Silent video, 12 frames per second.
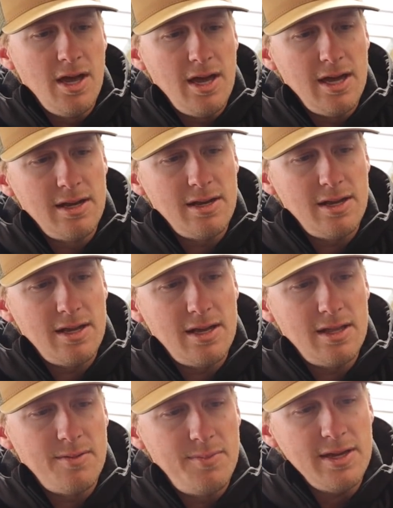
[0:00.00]
And
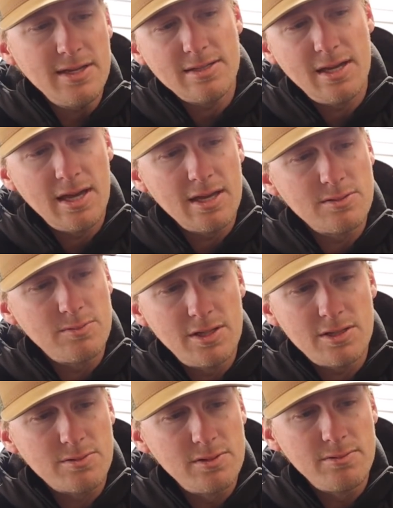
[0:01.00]
the biggest thing is when
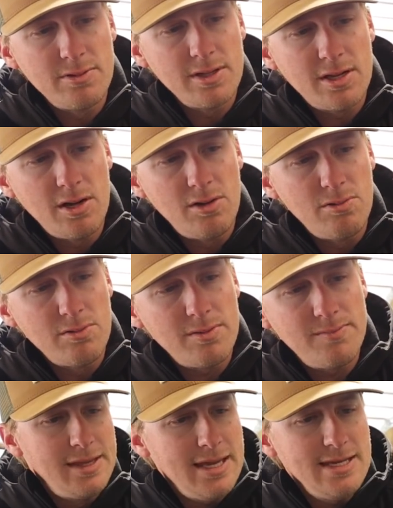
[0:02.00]
it's really, really cold,
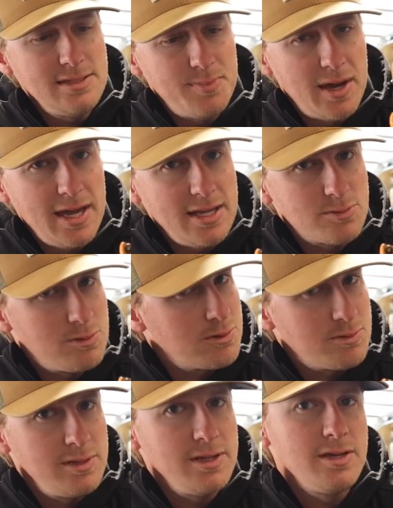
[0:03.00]
these baits work
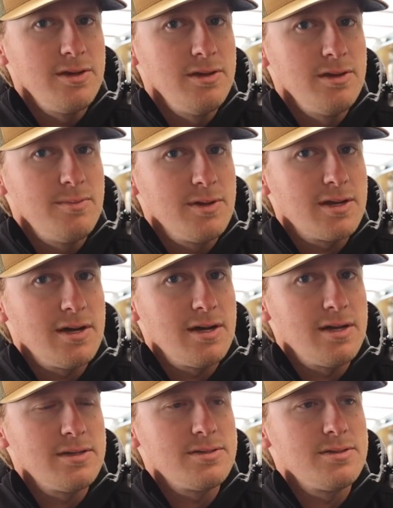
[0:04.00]
really good
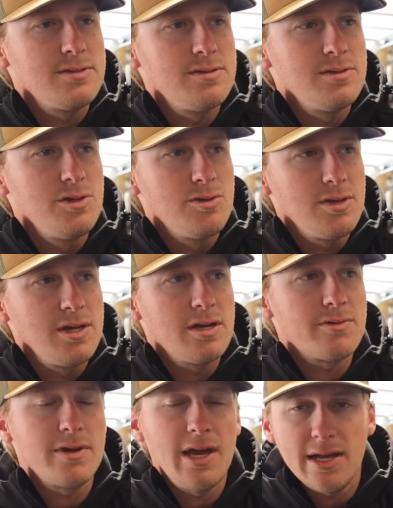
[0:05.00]
because you can get
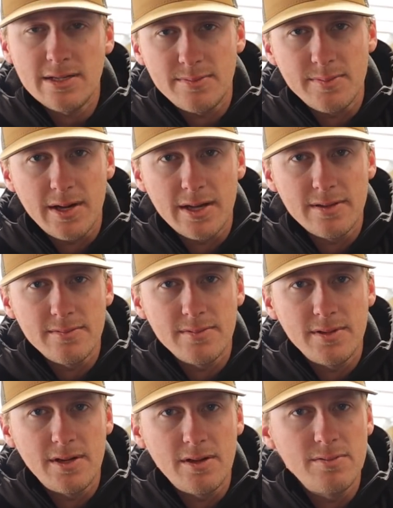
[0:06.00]
a reaction bite.
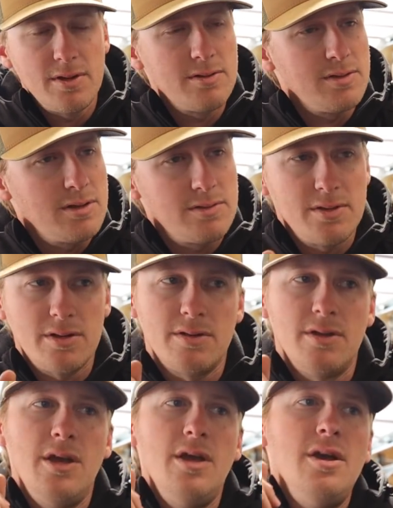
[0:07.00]
You
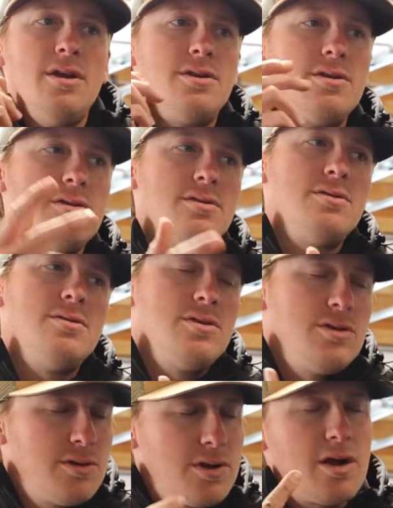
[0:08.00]
know,
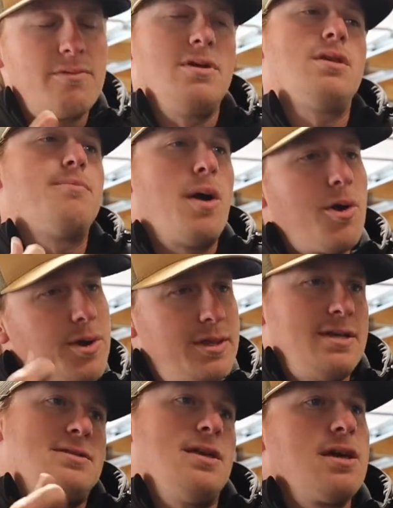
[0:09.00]
you're not really burning
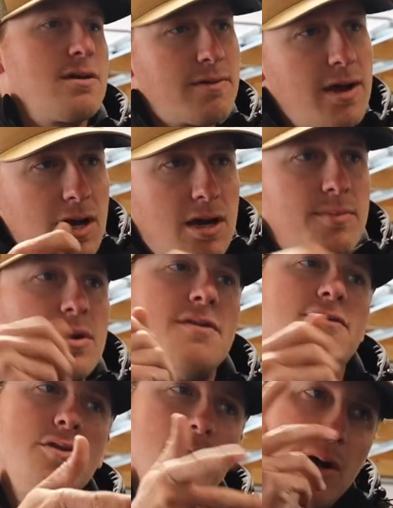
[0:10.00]
this thing around, but
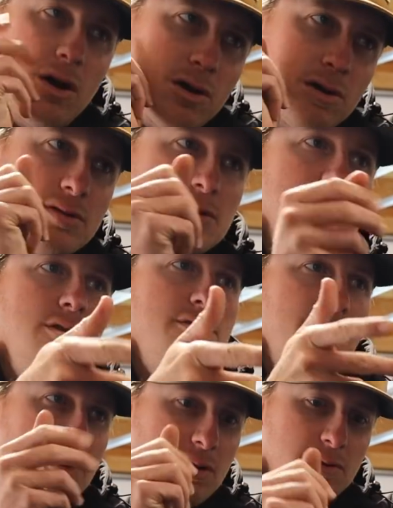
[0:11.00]
if you pause and you
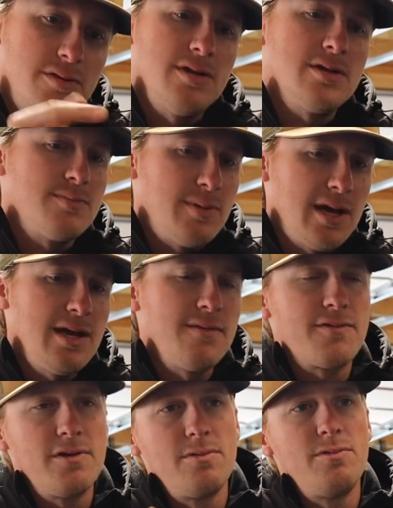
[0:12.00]
flutter this bait in
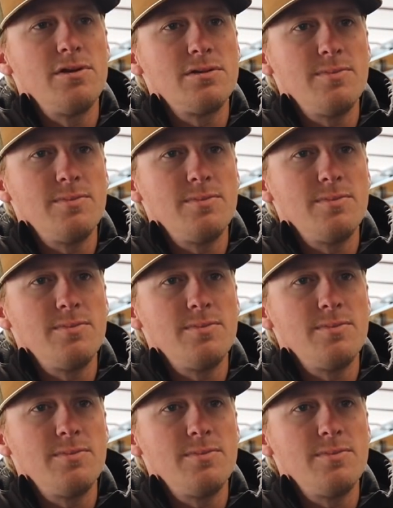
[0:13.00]
front of one's